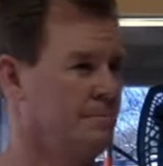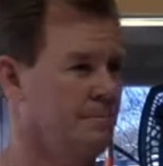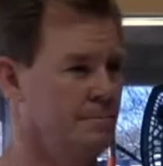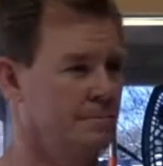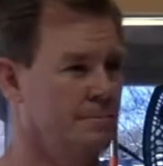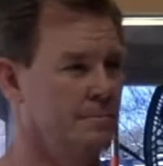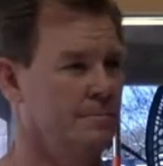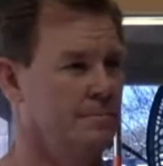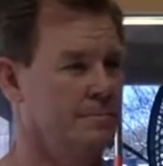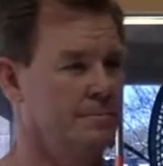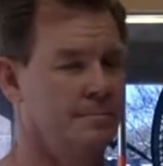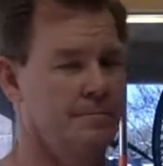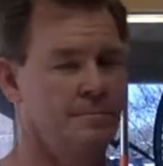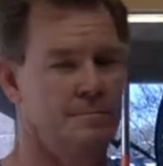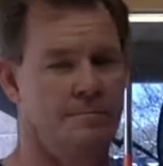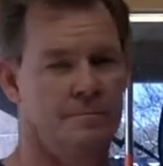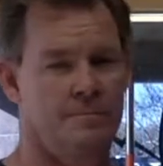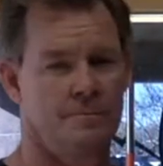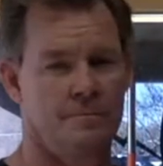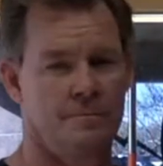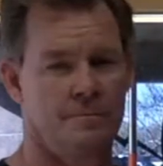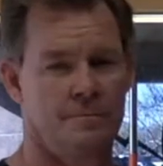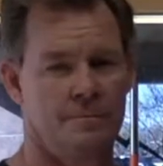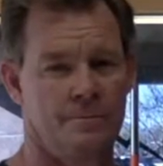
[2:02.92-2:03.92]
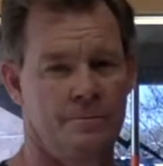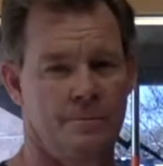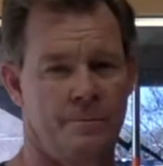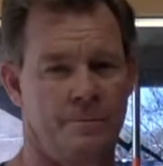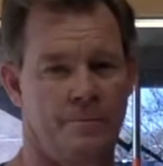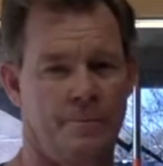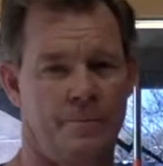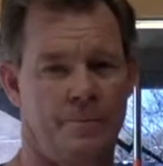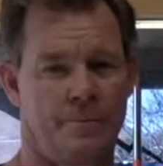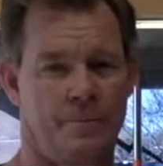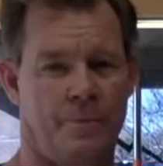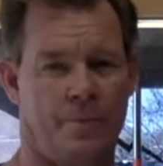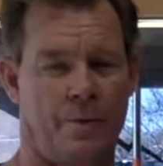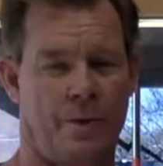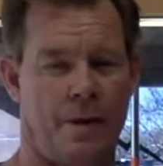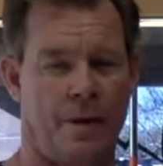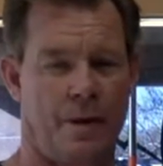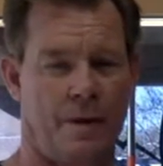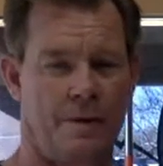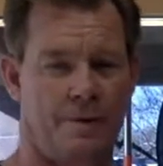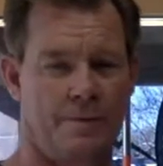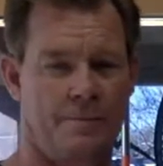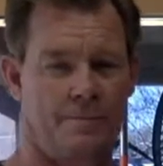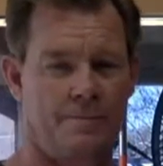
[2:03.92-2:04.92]

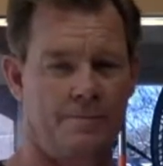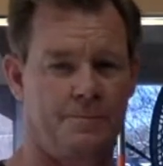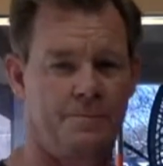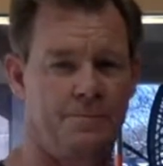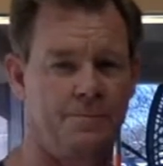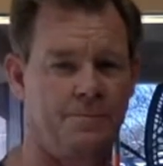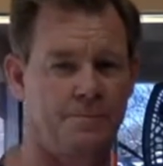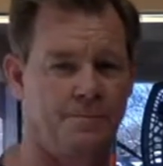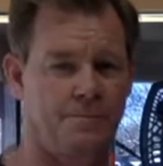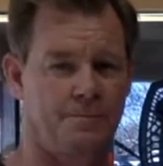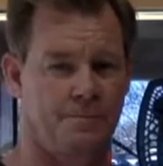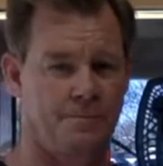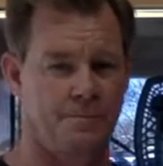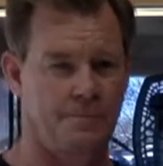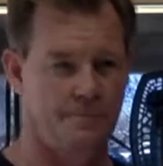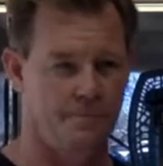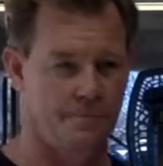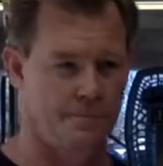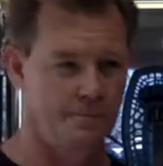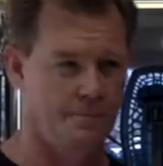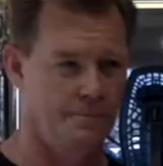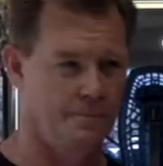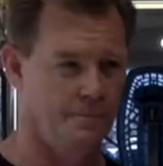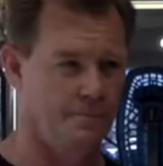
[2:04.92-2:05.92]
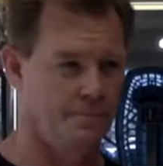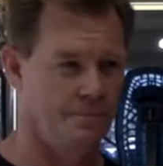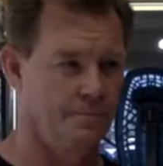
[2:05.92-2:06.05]
[no speech]